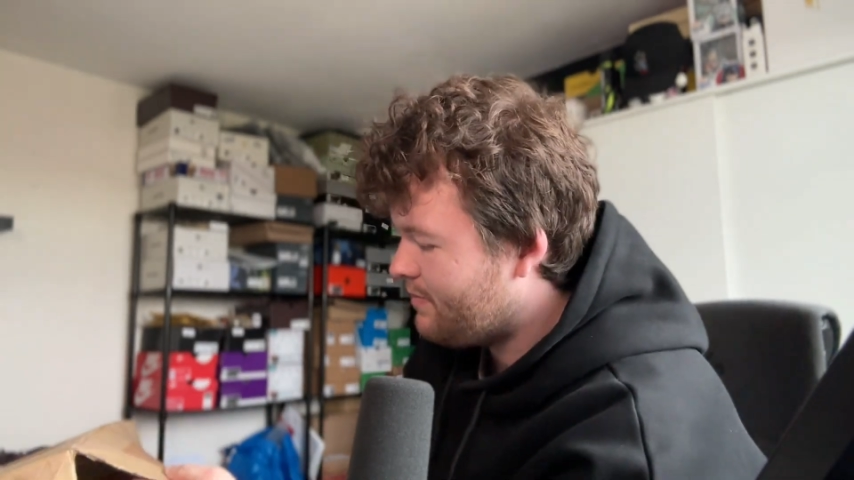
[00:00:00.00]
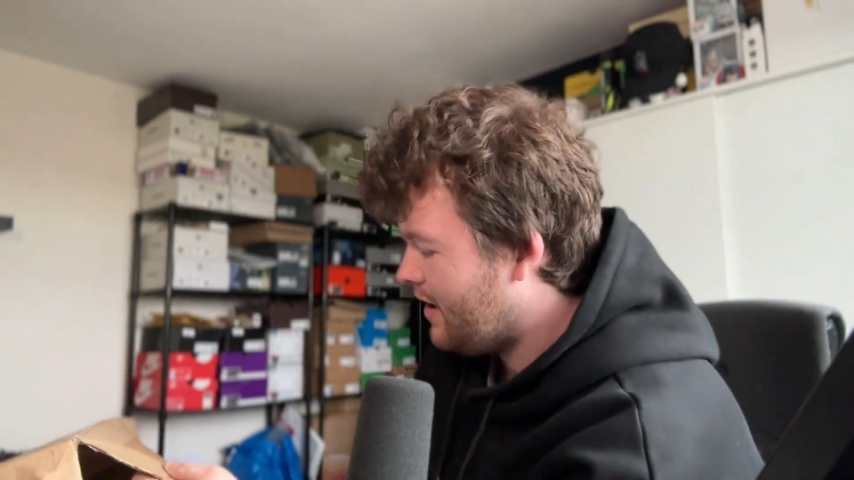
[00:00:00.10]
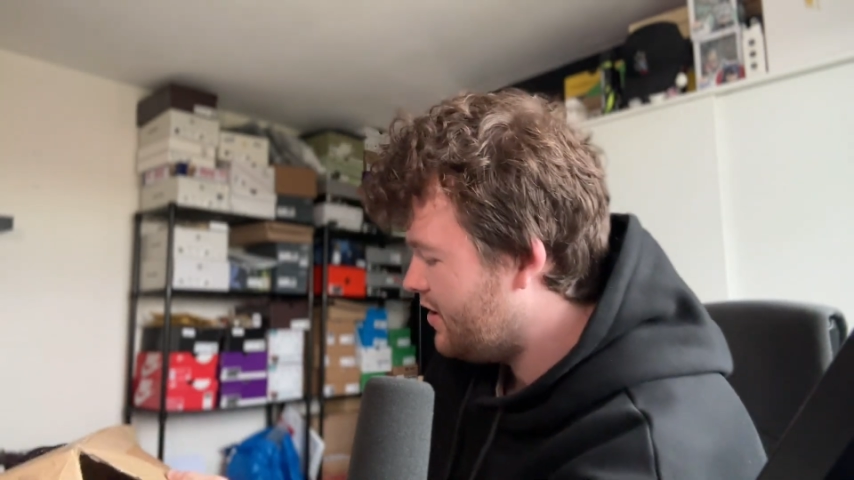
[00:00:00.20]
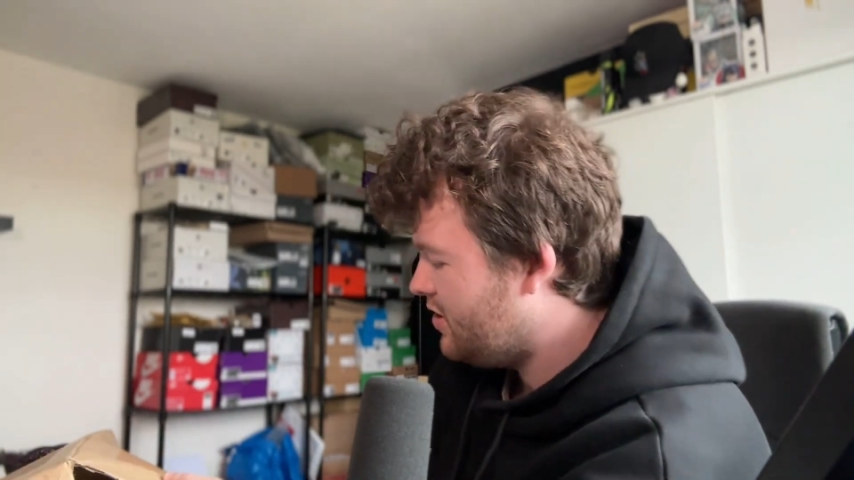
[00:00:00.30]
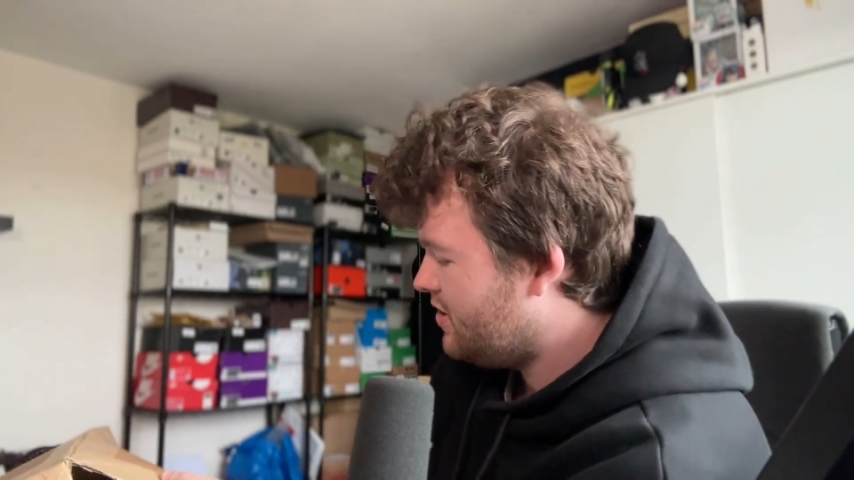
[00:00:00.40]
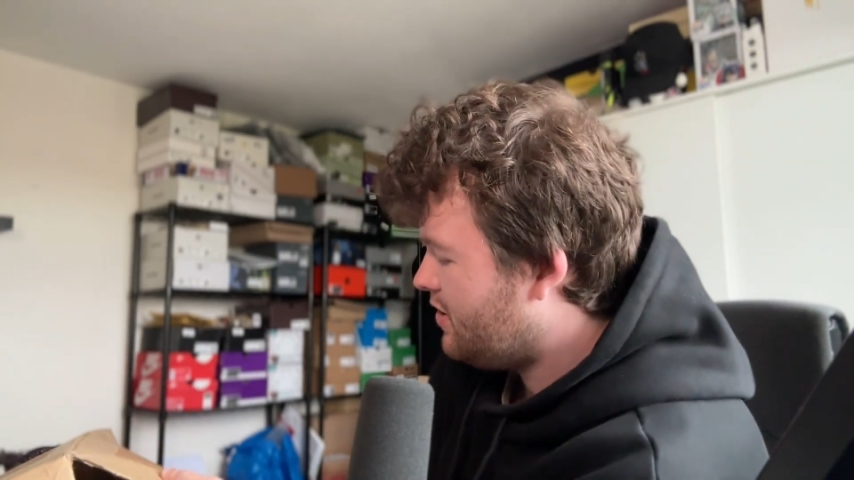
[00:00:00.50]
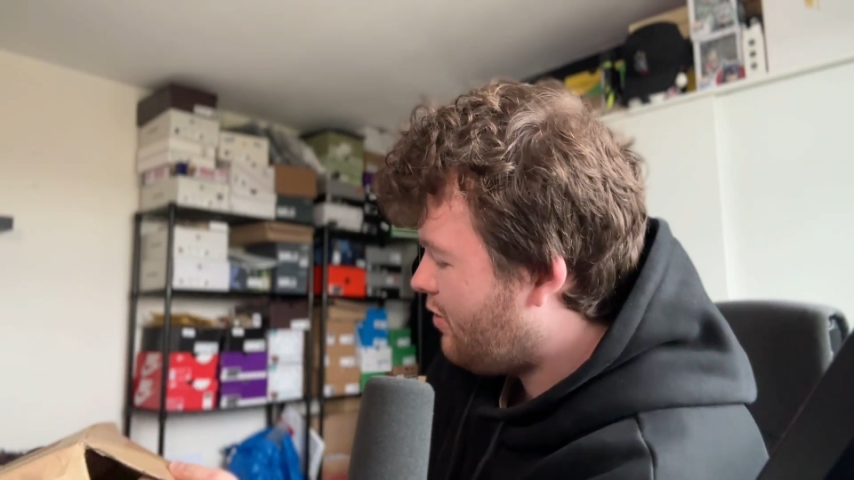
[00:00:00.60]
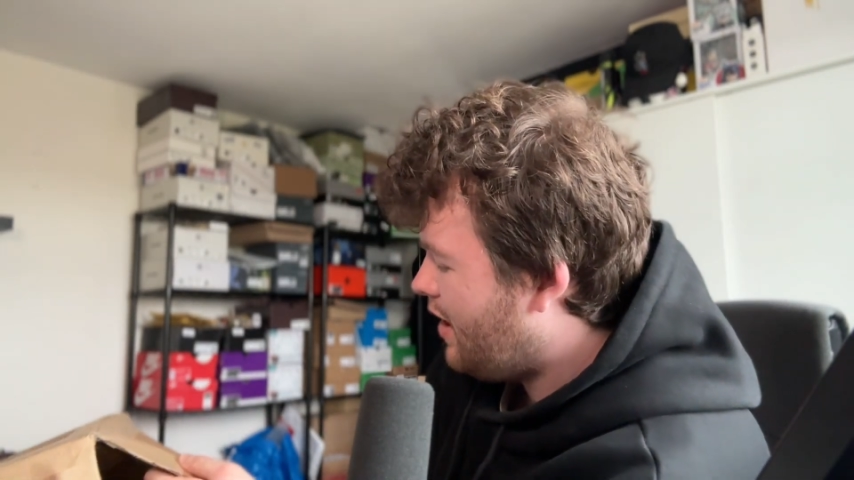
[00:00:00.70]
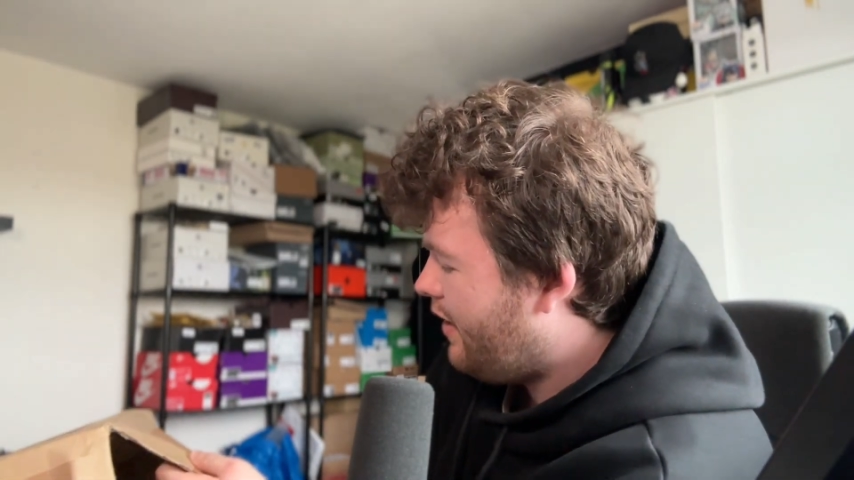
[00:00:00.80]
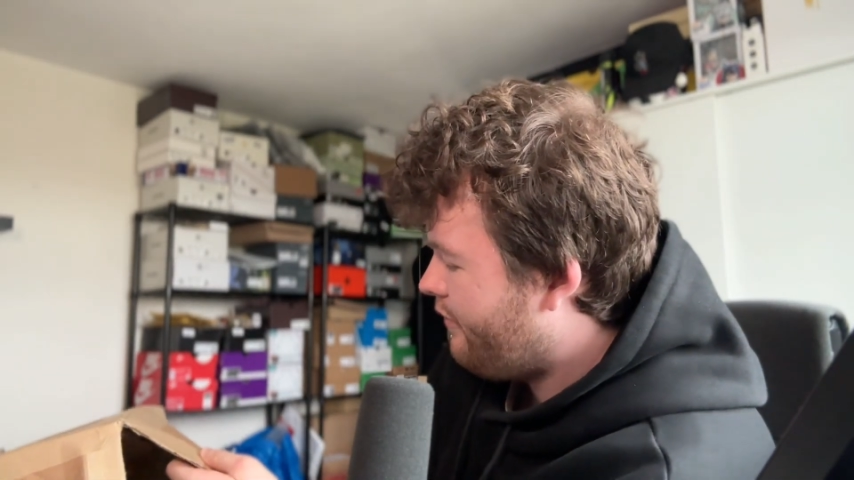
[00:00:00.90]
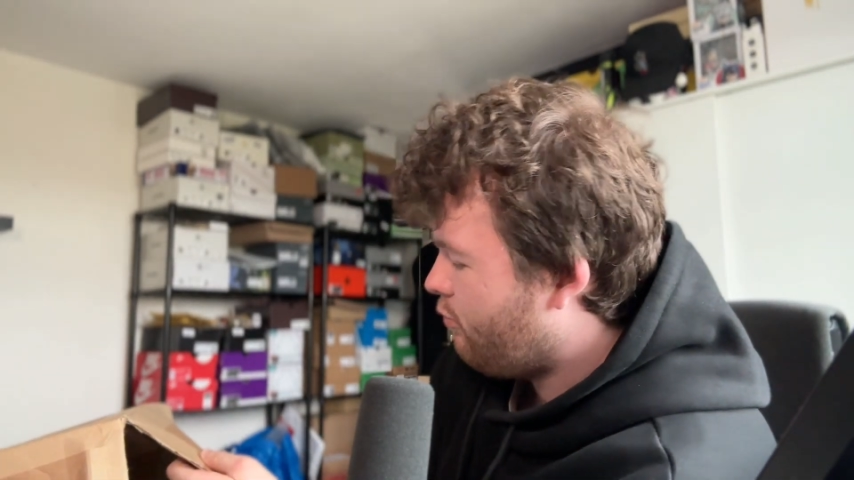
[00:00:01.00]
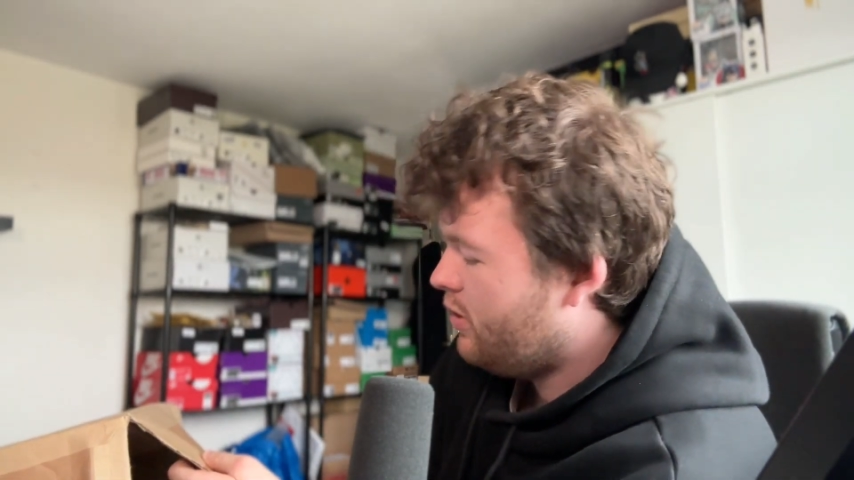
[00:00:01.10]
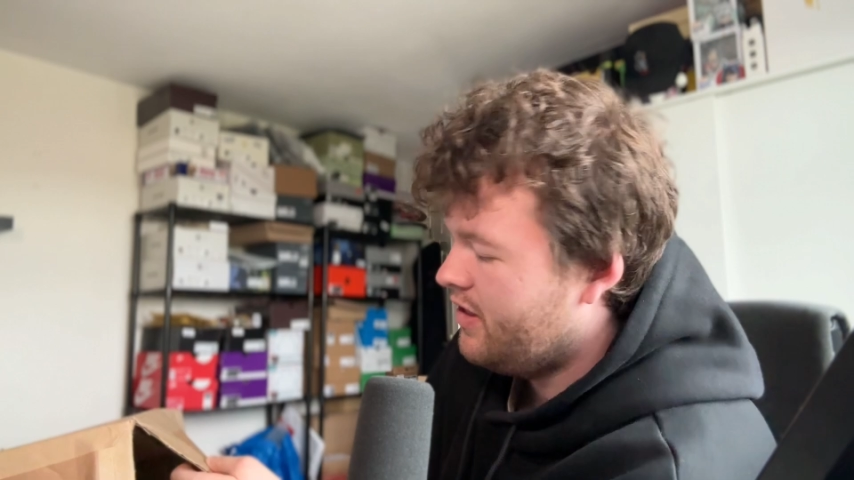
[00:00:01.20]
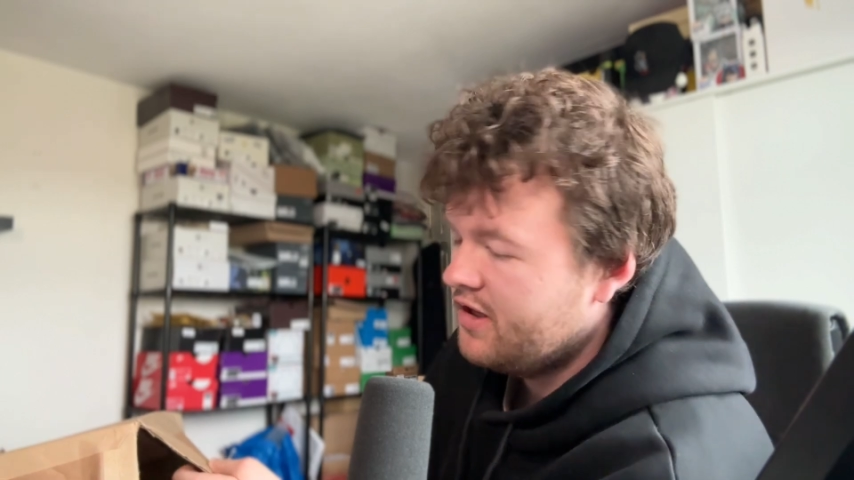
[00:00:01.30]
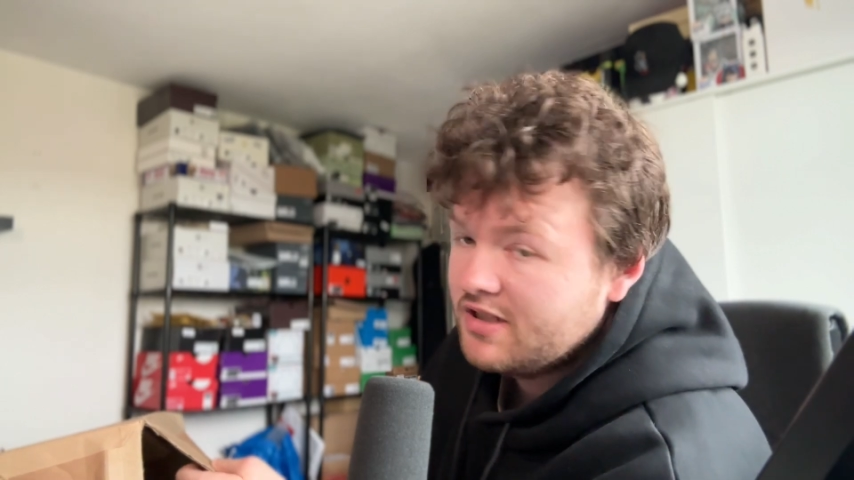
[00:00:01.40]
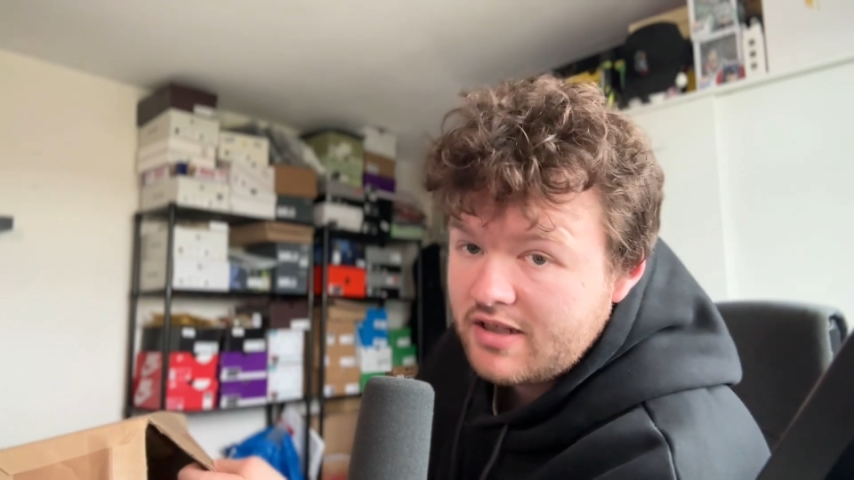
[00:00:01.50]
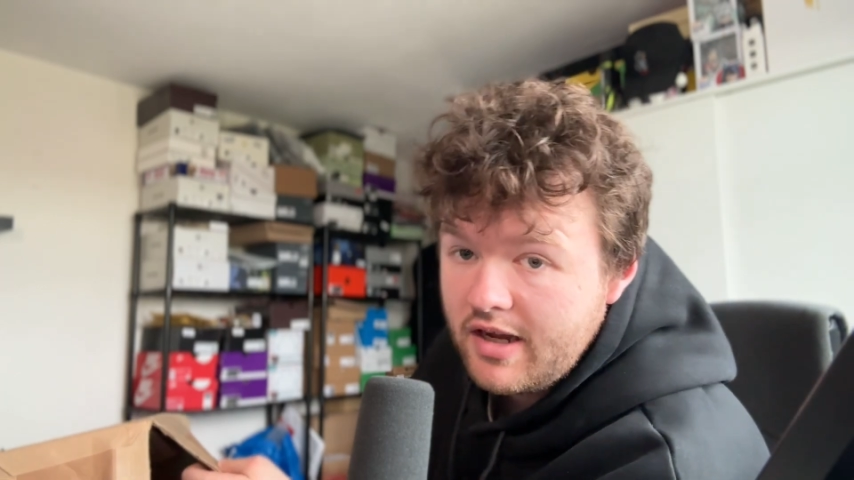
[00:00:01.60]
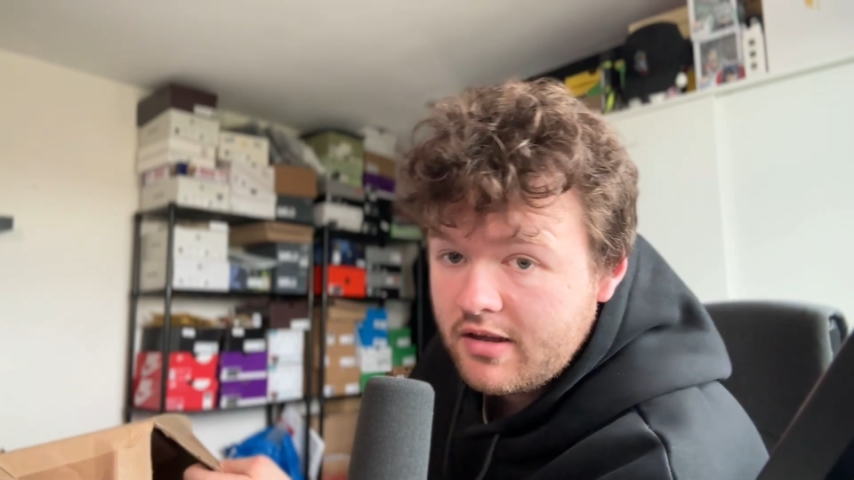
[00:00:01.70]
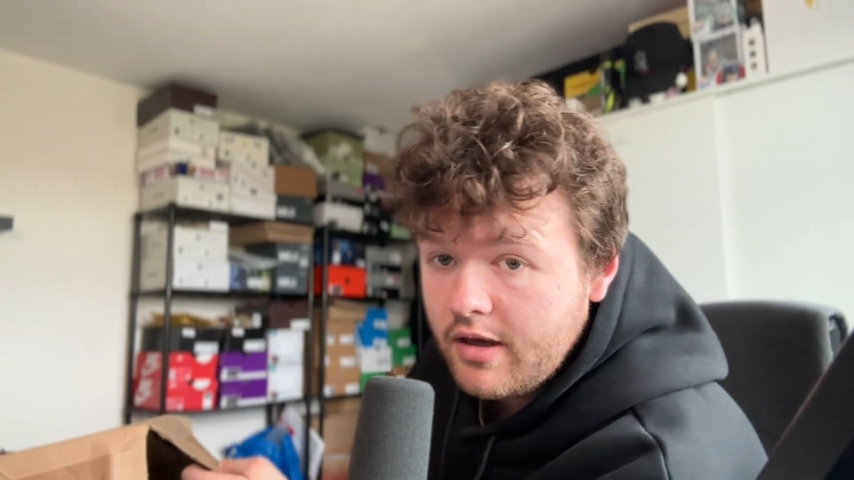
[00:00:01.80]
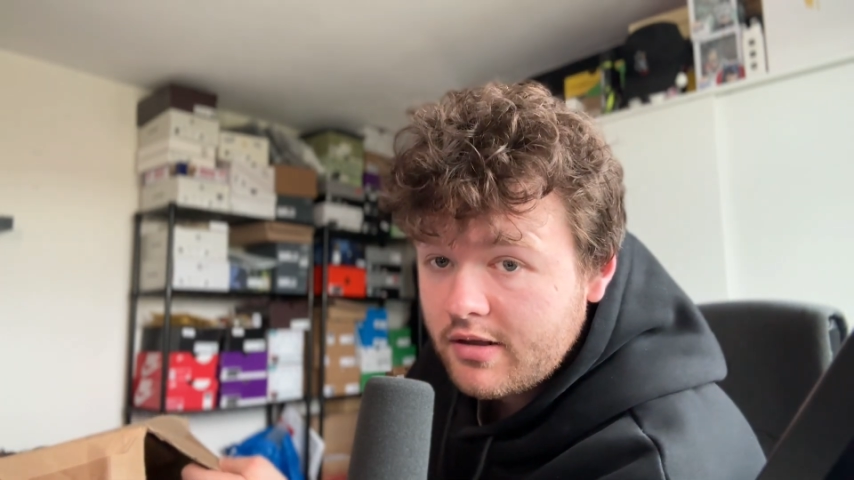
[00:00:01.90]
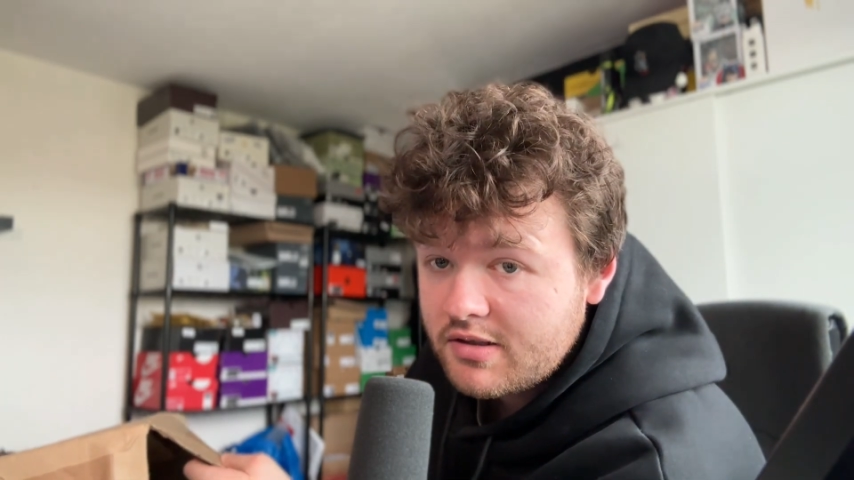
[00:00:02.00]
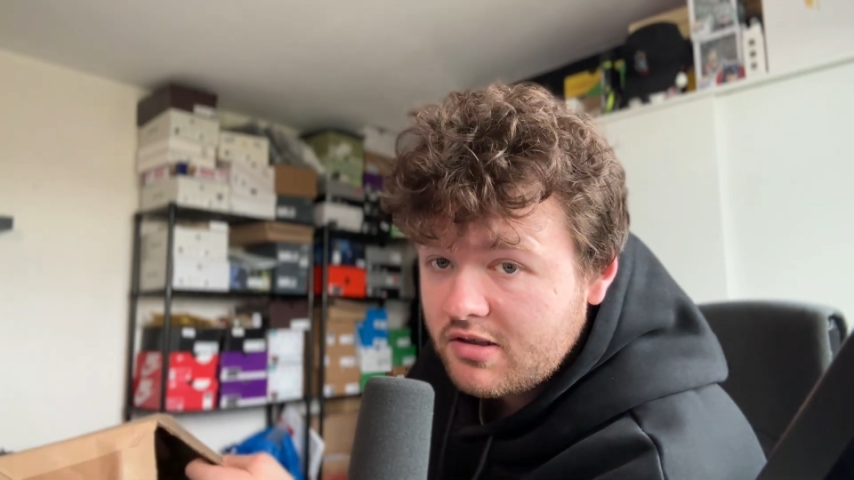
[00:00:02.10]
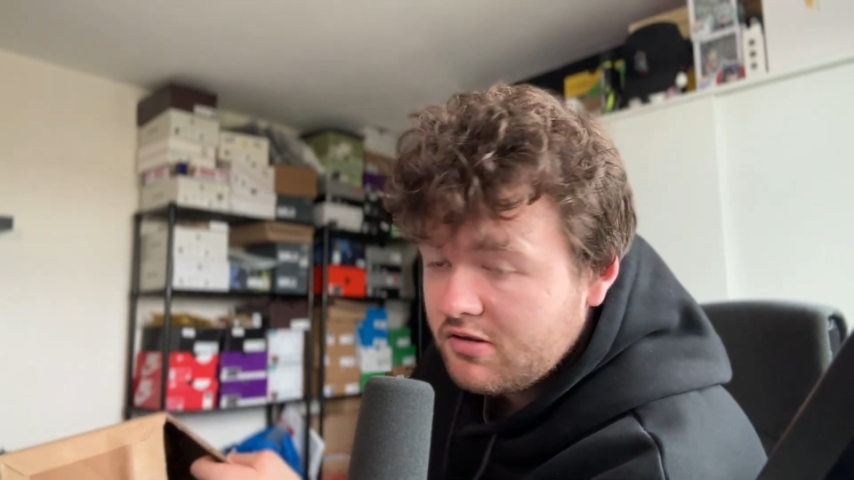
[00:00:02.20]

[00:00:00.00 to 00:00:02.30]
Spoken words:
packages arrived were the Skatedecks.